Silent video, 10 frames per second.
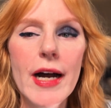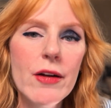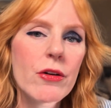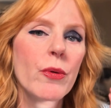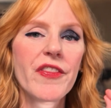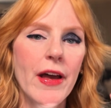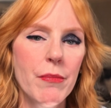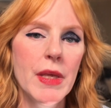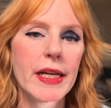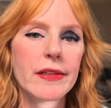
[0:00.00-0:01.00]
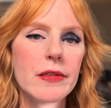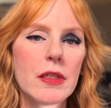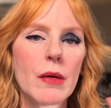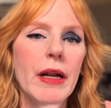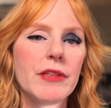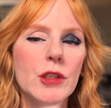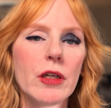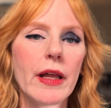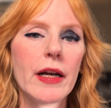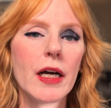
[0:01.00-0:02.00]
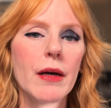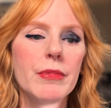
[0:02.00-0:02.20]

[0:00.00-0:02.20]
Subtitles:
I don't know what that means. I'm going to have to look that up.